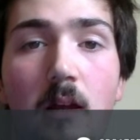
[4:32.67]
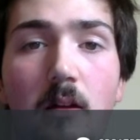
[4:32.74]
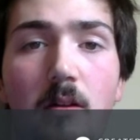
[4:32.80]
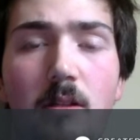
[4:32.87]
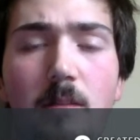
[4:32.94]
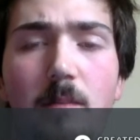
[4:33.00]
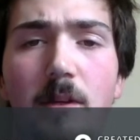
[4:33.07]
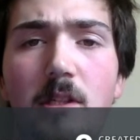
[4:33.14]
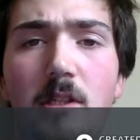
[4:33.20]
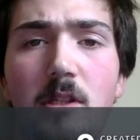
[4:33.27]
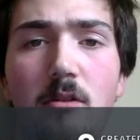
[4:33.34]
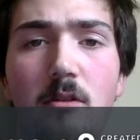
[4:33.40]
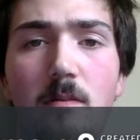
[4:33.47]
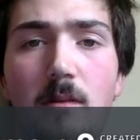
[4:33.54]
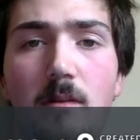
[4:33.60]
are simply just
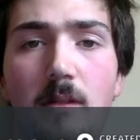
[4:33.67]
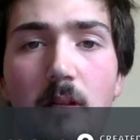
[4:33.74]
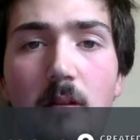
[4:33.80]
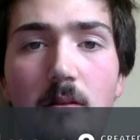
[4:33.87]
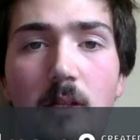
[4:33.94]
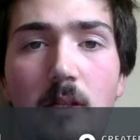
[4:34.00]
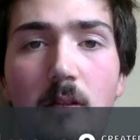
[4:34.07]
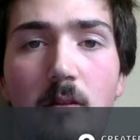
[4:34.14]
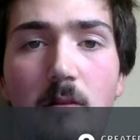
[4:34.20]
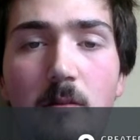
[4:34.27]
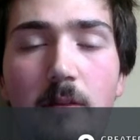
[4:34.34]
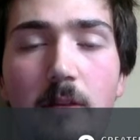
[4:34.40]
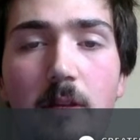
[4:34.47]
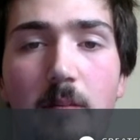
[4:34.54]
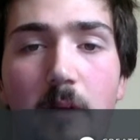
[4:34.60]
groups of cells enclosed
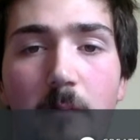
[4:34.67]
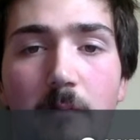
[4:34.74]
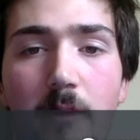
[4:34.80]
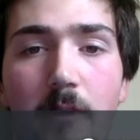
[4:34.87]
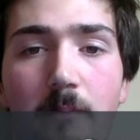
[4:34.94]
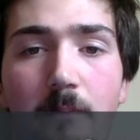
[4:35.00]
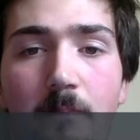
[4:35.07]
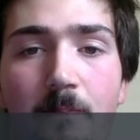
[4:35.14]
within a membrane.